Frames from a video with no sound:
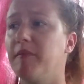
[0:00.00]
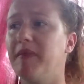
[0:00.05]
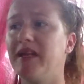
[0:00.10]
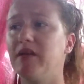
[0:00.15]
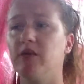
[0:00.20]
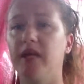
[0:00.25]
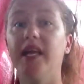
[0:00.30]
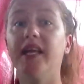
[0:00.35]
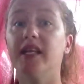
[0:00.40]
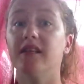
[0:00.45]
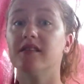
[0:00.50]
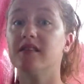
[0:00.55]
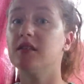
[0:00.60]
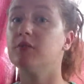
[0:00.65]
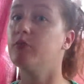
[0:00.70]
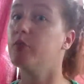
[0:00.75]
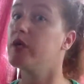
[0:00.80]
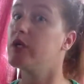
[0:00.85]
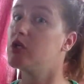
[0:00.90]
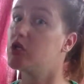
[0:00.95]
I mean, it gets to
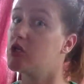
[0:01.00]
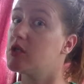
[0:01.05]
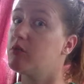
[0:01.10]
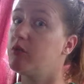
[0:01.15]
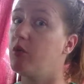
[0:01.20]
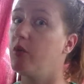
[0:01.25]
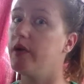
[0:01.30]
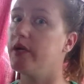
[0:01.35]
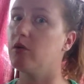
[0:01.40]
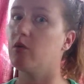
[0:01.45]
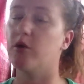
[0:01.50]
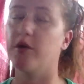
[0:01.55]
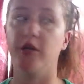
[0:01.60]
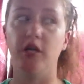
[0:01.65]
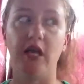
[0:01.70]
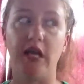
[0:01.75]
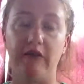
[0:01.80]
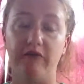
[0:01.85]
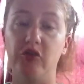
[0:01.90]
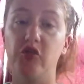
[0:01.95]
be to the point where
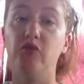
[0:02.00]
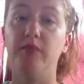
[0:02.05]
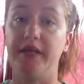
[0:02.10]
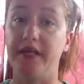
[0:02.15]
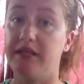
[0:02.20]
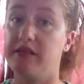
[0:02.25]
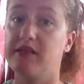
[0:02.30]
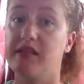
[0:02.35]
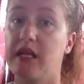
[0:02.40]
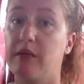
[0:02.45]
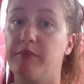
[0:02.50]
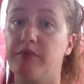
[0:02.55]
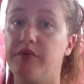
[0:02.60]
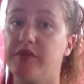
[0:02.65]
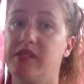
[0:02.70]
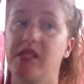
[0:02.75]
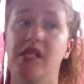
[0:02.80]
you have too many samples